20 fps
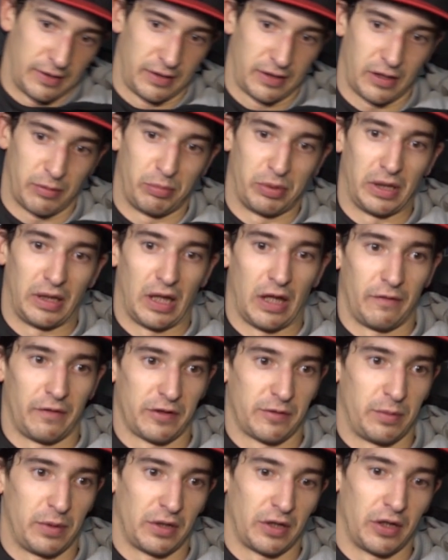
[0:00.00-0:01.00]
Compete
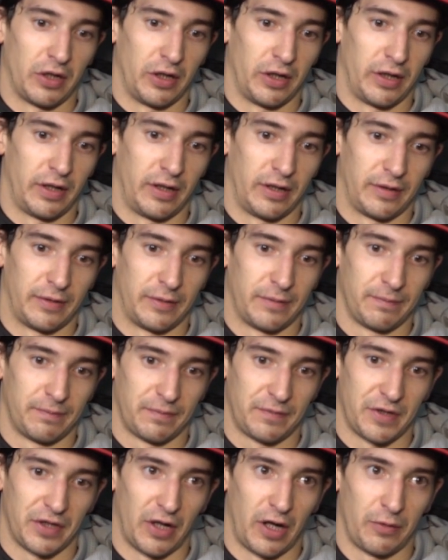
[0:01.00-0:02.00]
level's been good, and
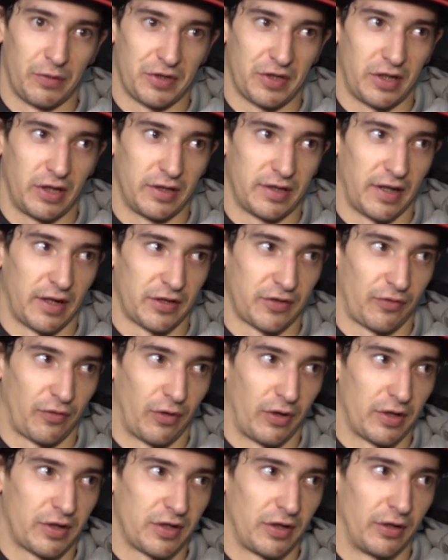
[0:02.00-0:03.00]
tonight was a good test
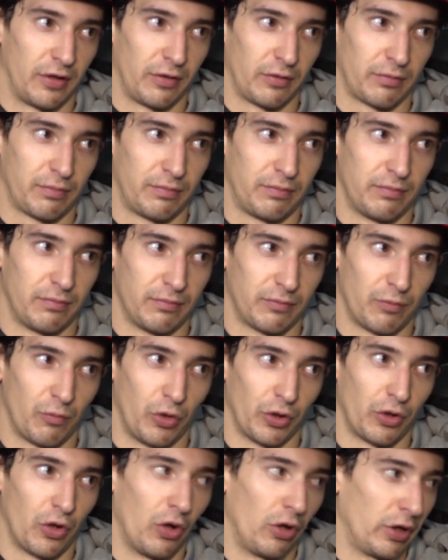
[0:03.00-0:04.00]
for us. You know,
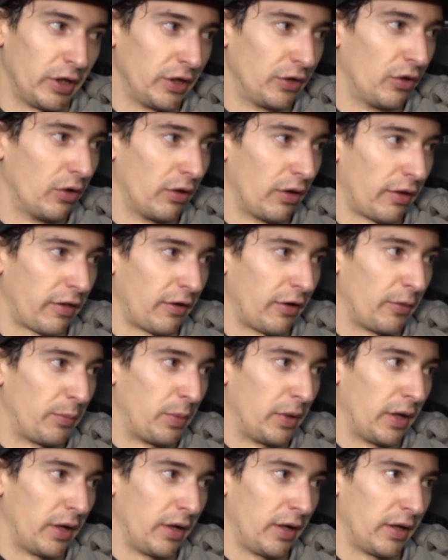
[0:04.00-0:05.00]
one goal lead going in the third
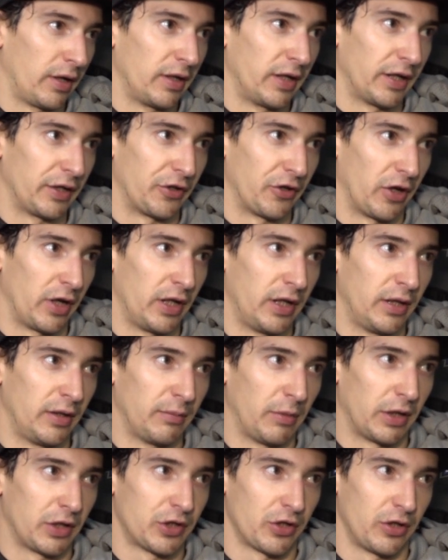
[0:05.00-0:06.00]
period. Get gritty.
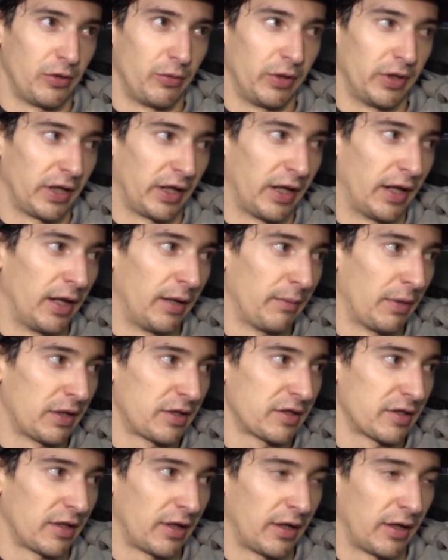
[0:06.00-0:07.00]
Make sure you win the game.
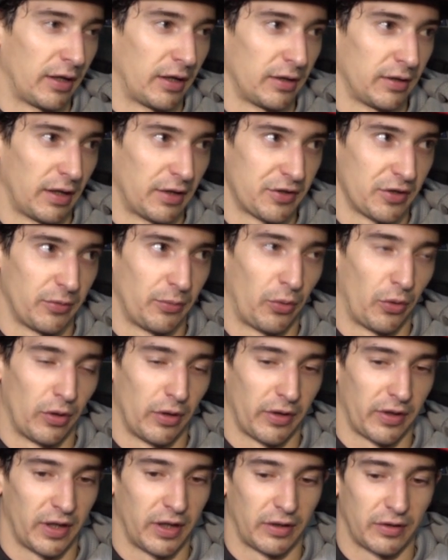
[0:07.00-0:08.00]
That's an
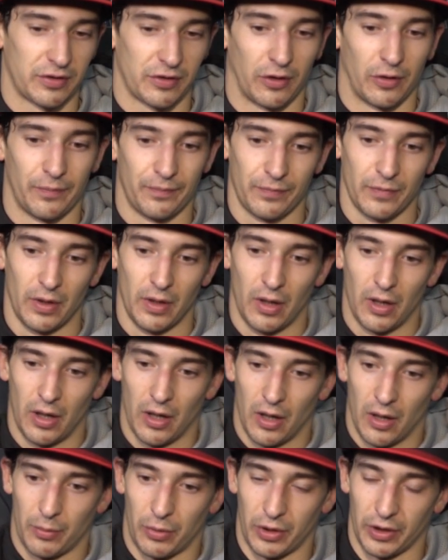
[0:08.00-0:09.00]
important thing. So,
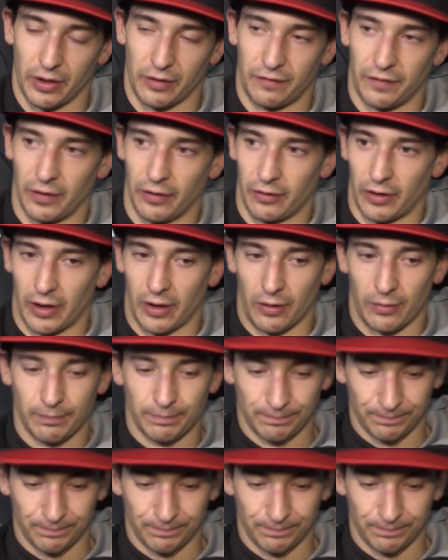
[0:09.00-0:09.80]
pretty good feeling right now.